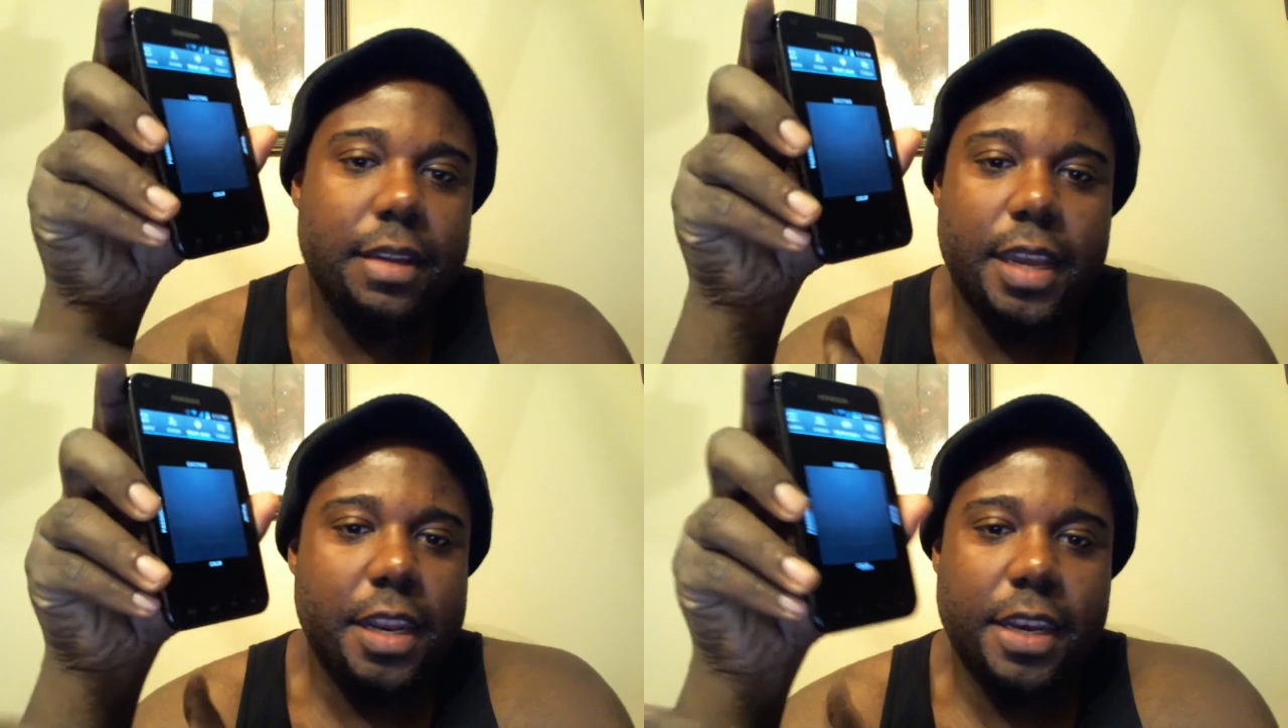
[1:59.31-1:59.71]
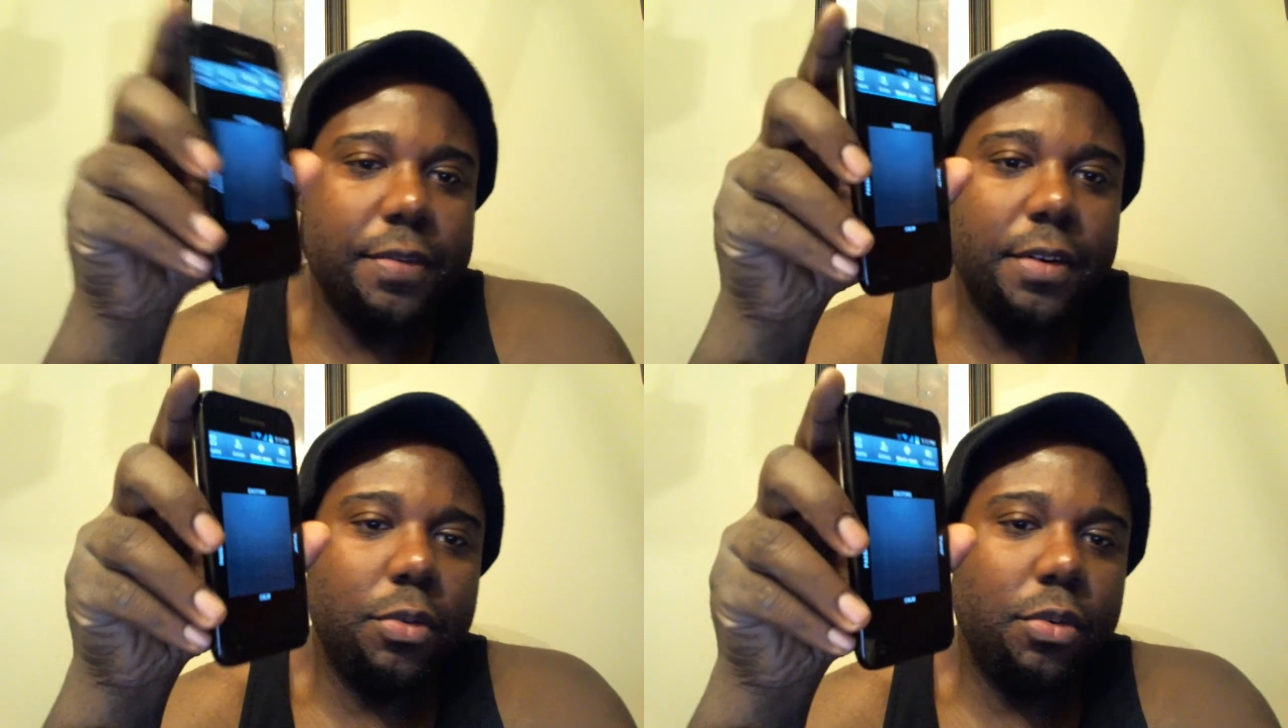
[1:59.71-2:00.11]
in a
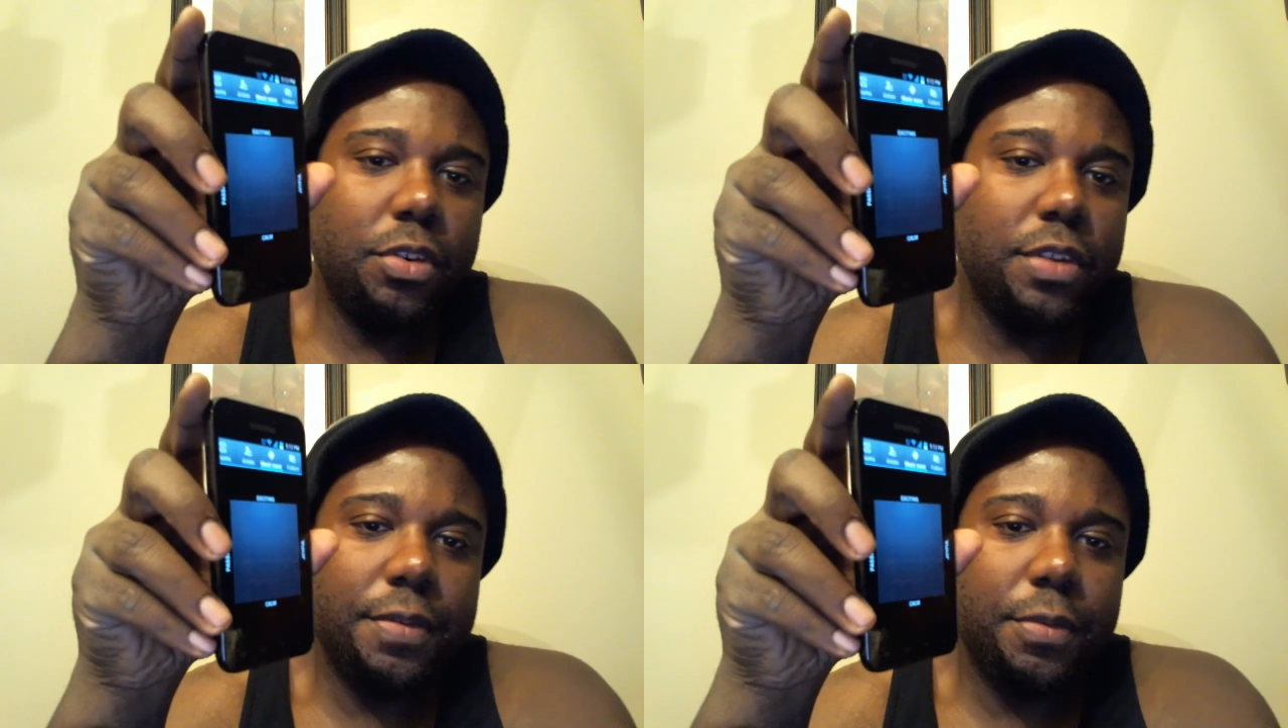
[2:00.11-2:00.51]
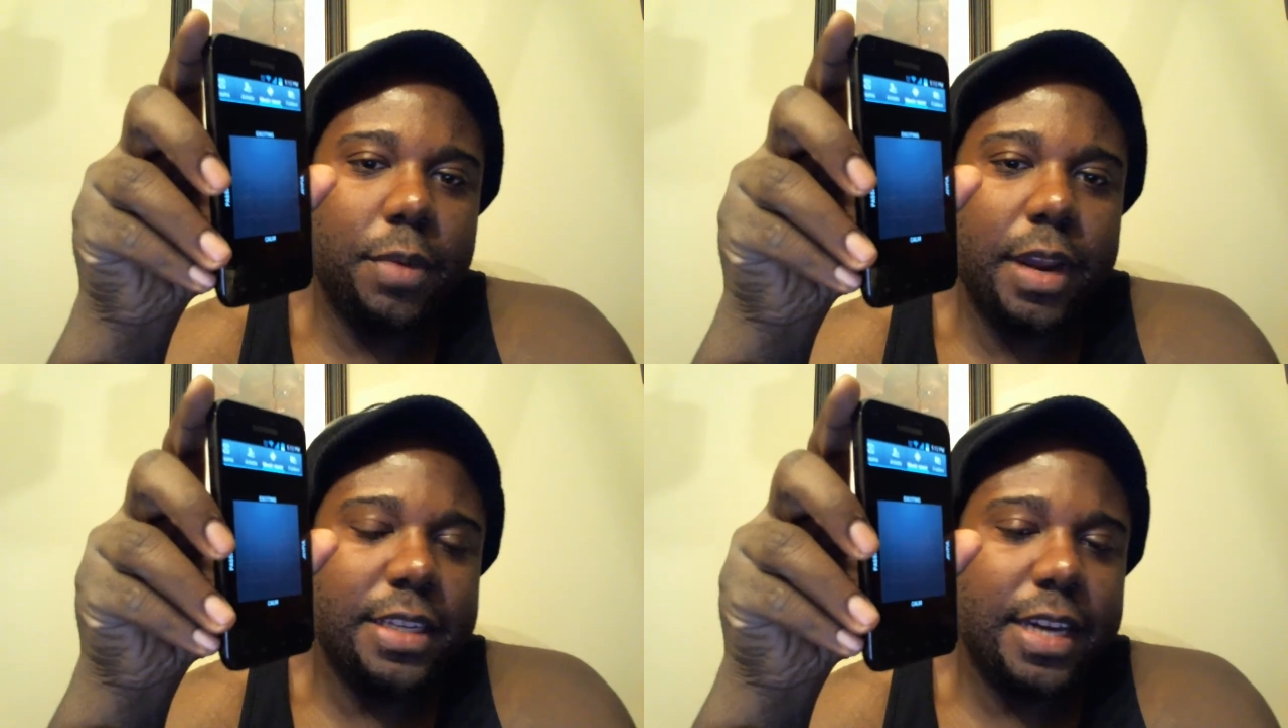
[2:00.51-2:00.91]
different order, in different
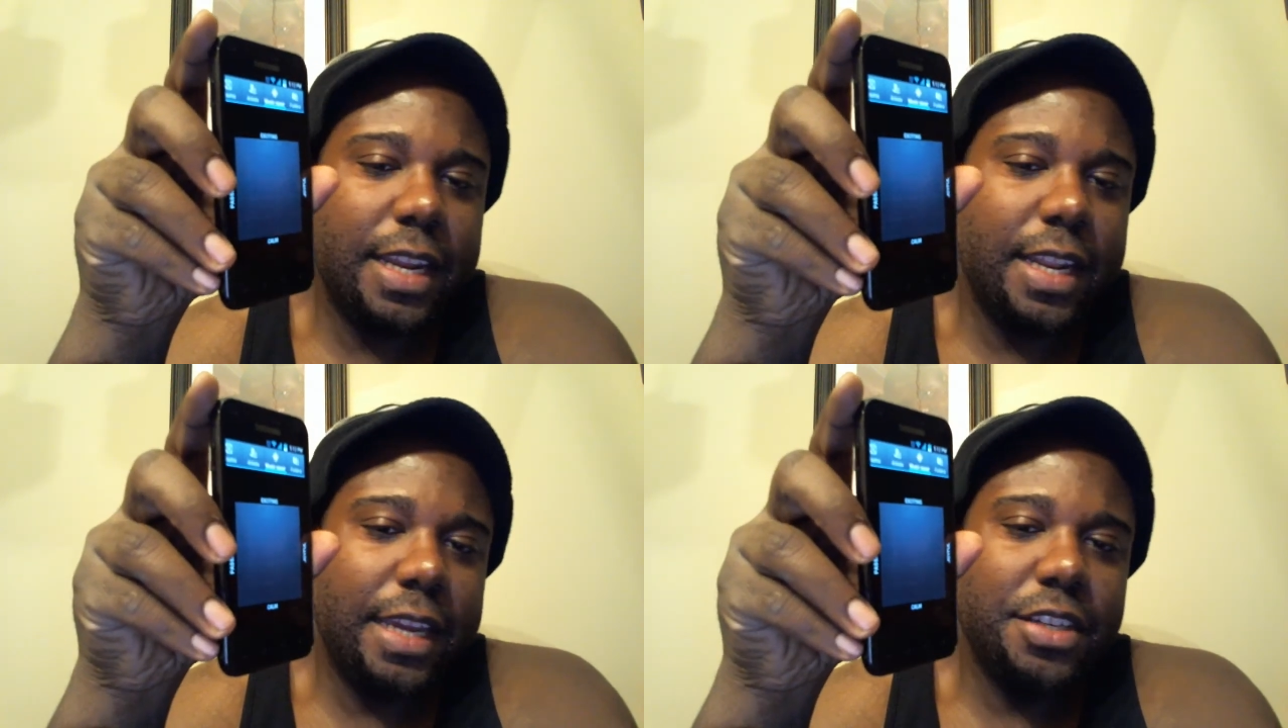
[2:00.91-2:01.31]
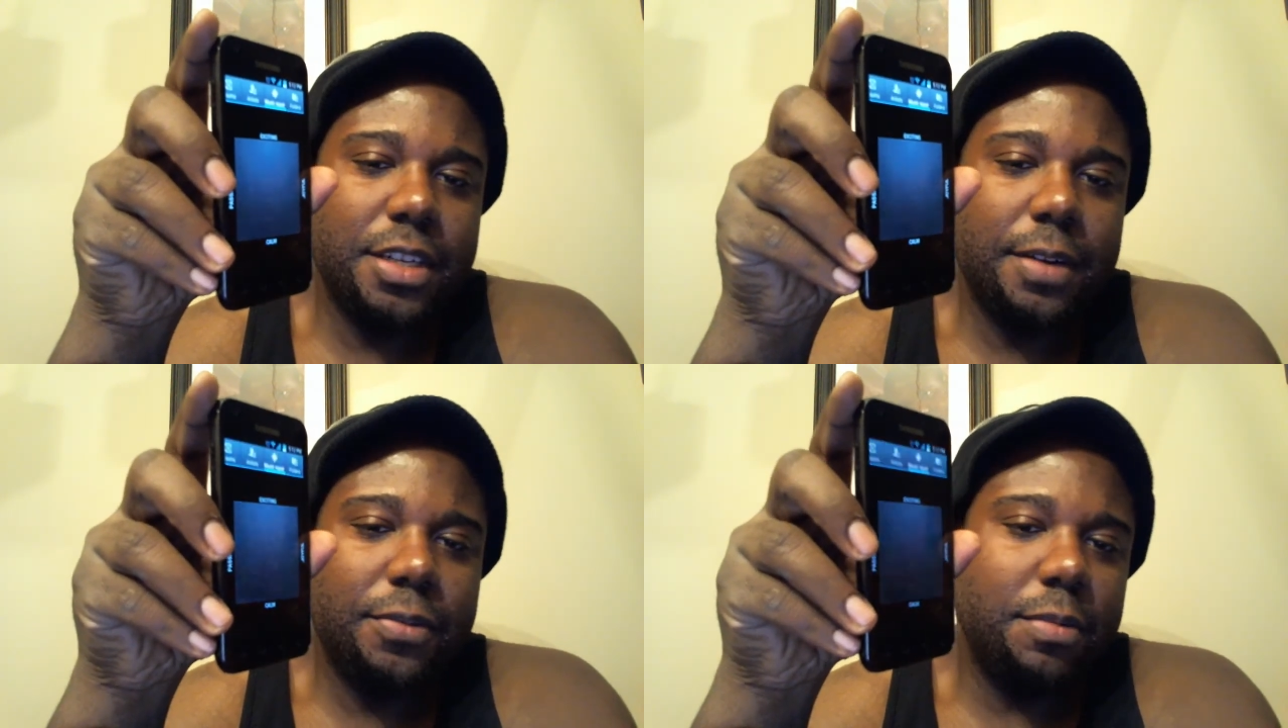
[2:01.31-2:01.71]
ways. It's kind of like a
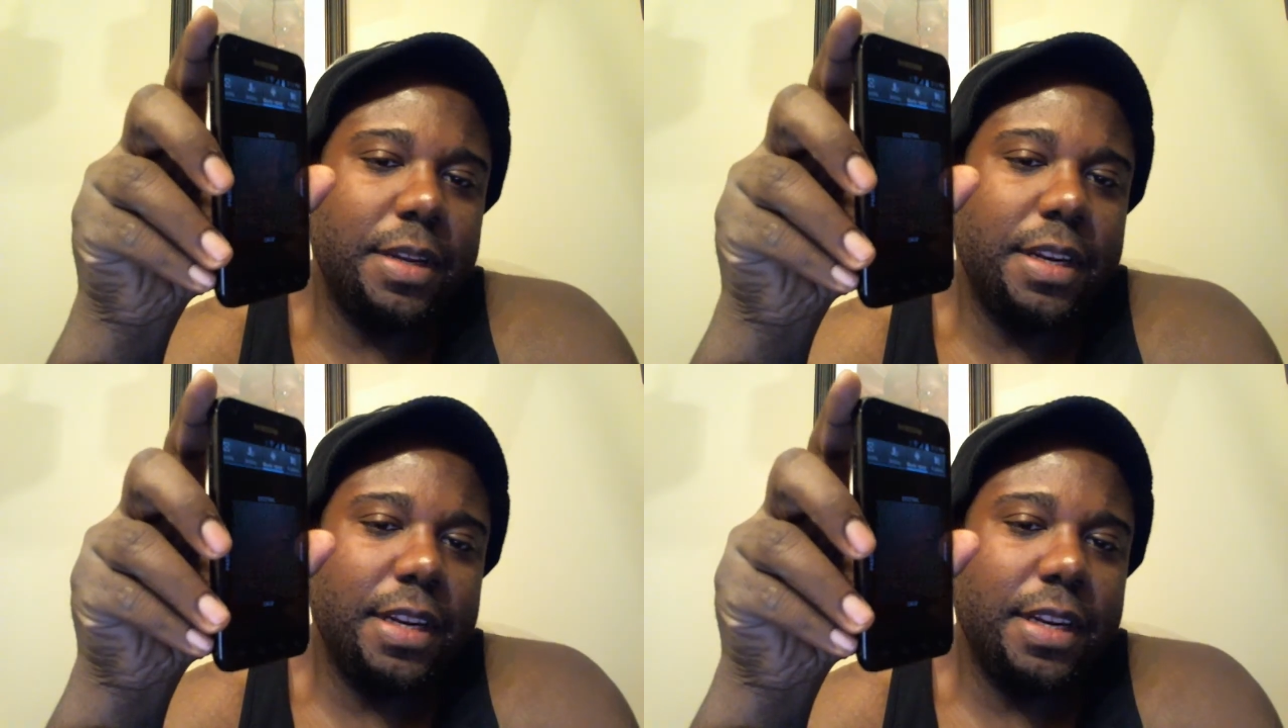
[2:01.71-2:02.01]
shuffle, but